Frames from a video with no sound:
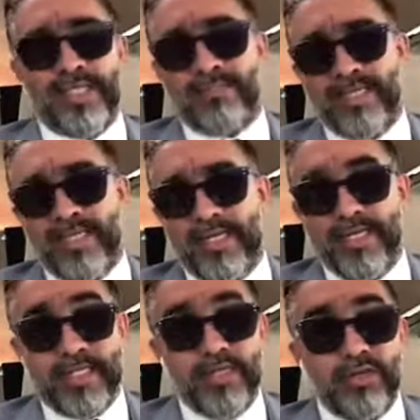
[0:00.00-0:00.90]
at me.
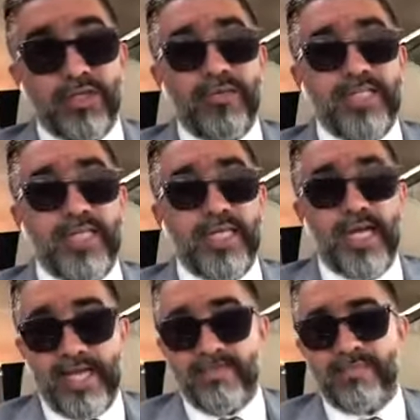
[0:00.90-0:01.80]
I said, no, seriously,
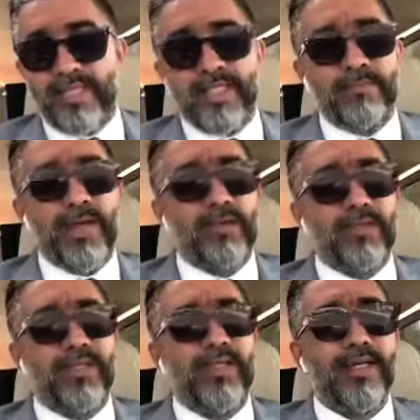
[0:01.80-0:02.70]
I have magical
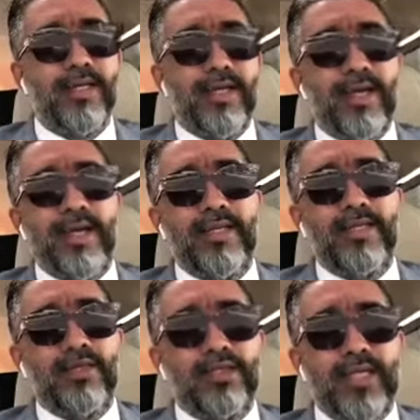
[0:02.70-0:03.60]
powers. And
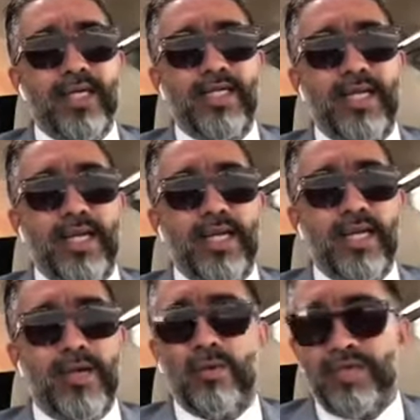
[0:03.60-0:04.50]
he goes like,
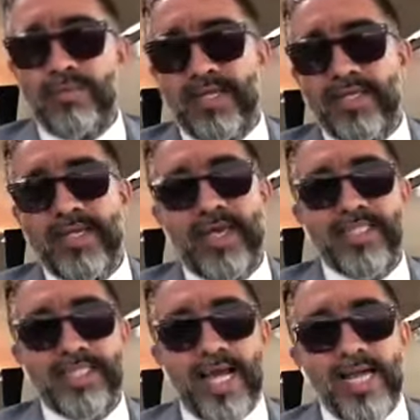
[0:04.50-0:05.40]
what do you mean? I
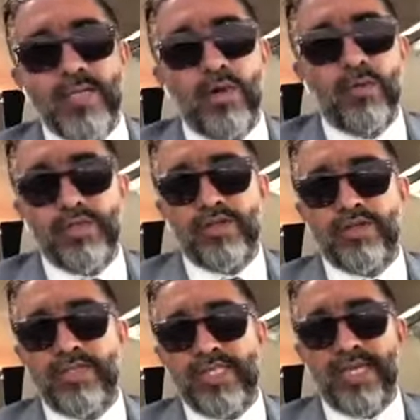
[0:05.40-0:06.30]
said, I know what you're
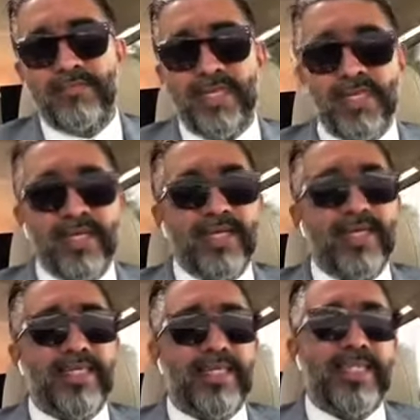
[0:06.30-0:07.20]
going to tell me
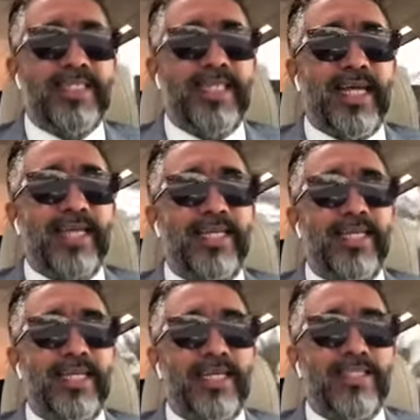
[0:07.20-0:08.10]
in the next slide.
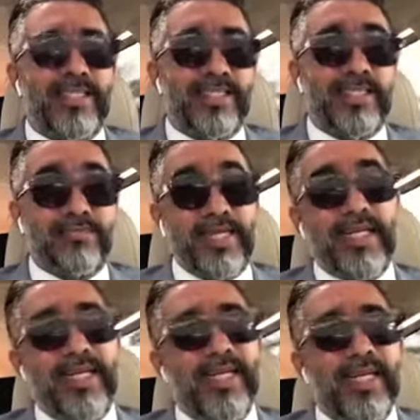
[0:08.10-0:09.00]
So he says,
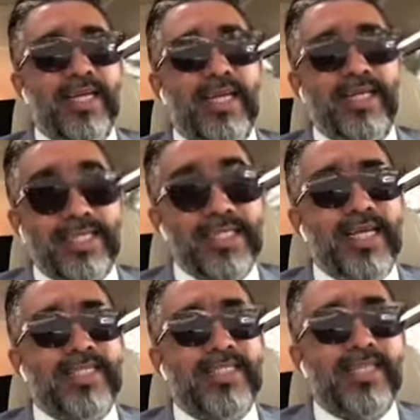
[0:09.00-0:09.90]
really? I said,
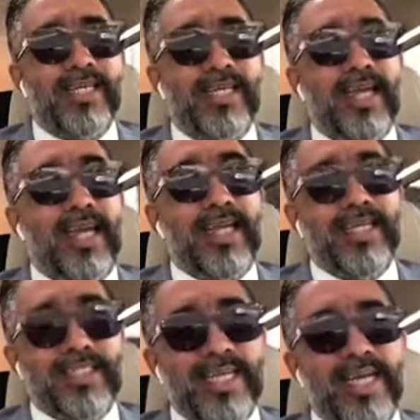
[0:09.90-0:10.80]
yes. And
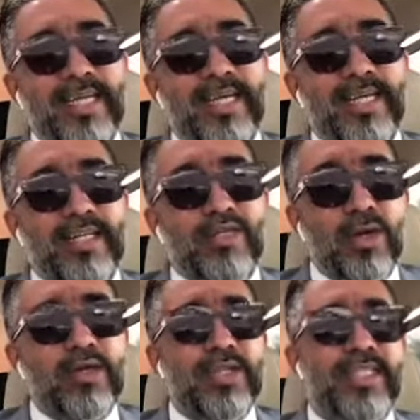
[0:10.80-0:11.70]
I said,
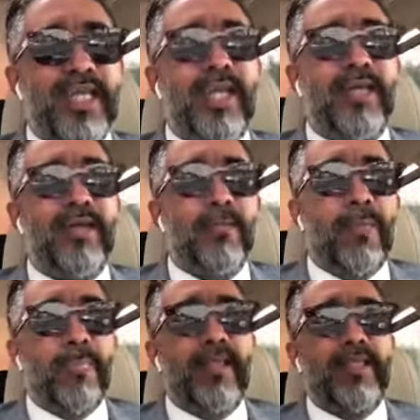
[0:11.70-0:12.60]
you're going to say
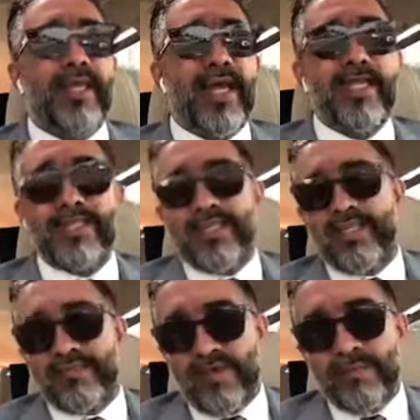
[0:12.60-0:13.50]
that
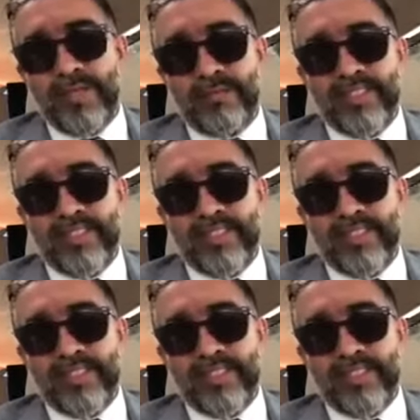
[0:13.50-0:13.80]
the family